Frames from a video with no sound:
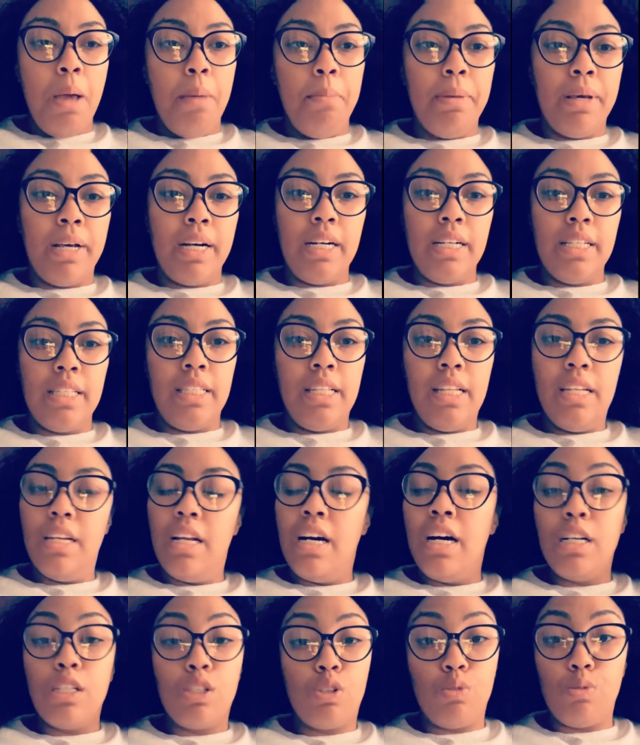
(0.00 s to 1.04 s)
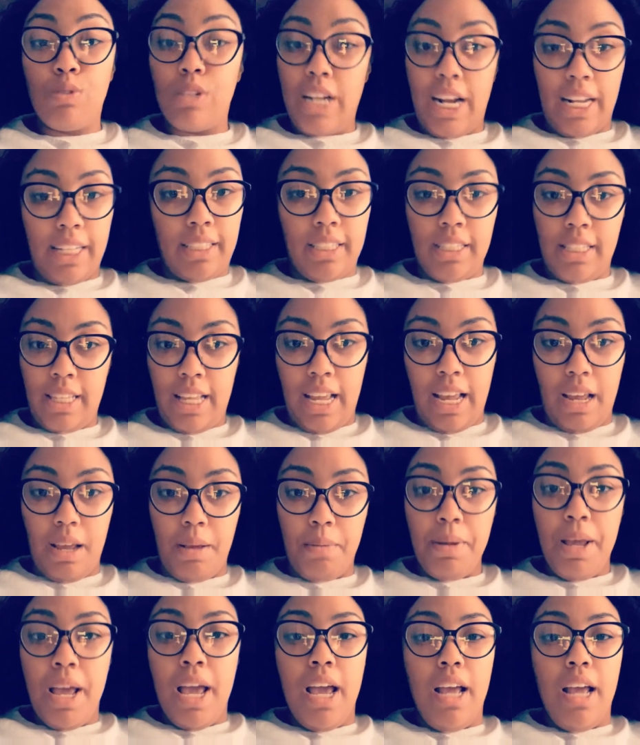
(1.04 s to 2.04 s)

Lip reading: Because then the hustle's not the same.